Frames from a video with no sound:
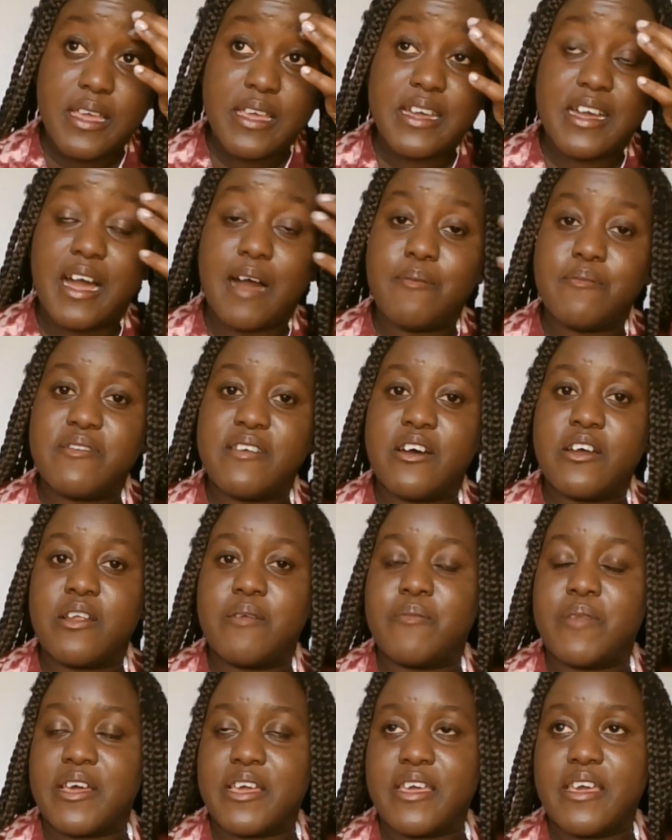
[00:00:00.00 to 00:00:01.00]
He comes out,
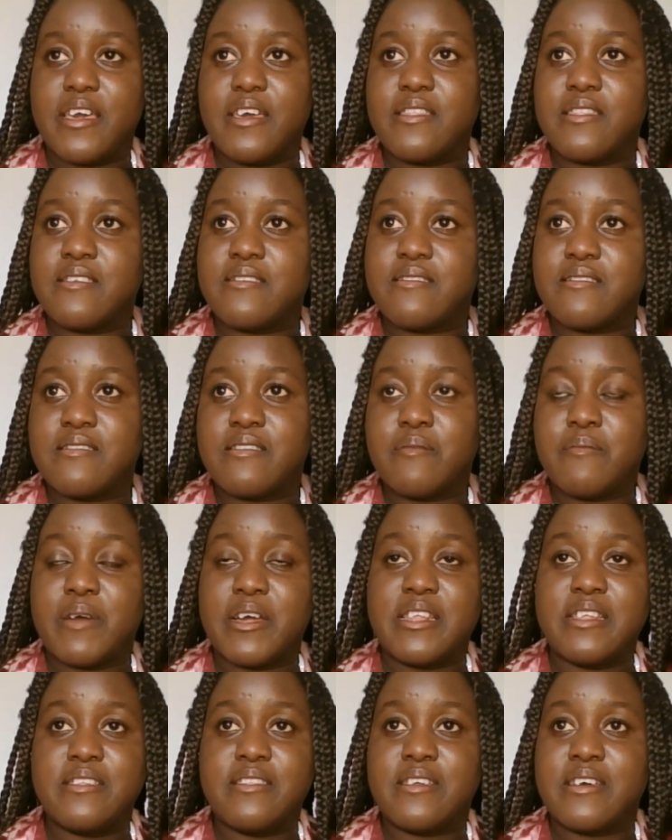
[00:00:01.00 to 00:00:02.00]
I'm like, hey, this is the
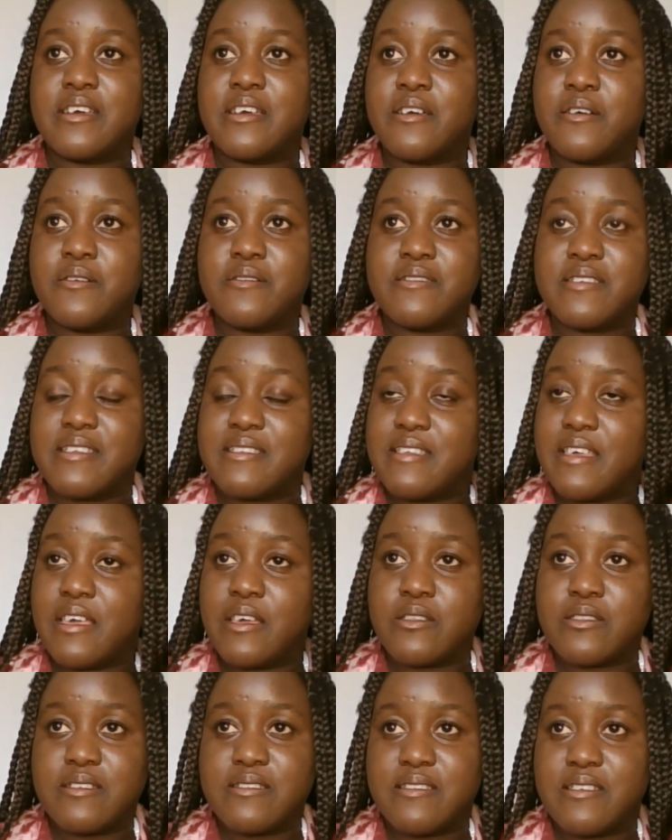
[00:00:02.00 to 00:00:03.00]
money the girls are
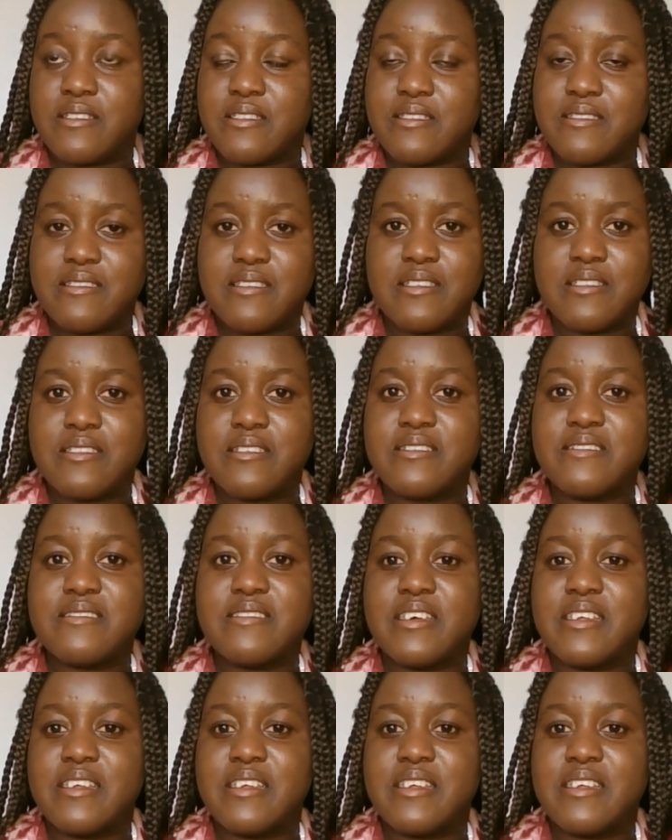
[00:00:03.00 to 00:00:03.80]
saying this and this and this.